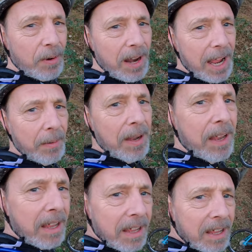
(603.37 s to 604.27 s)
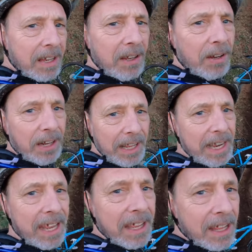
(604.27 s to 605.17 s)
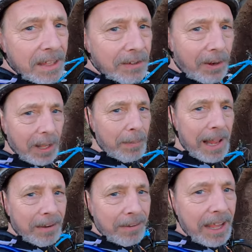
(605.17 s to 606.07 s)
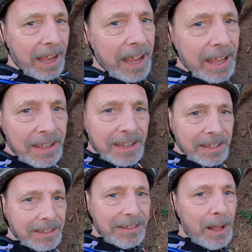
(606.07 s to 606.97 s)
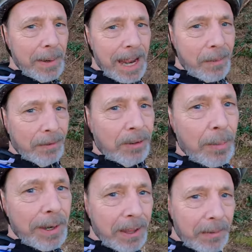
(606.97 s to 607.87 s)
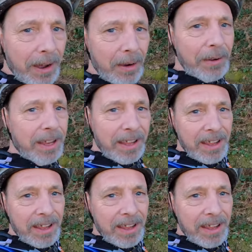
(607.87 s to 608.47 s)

run out luckily there's all them lads there to tell me now what's coming on the road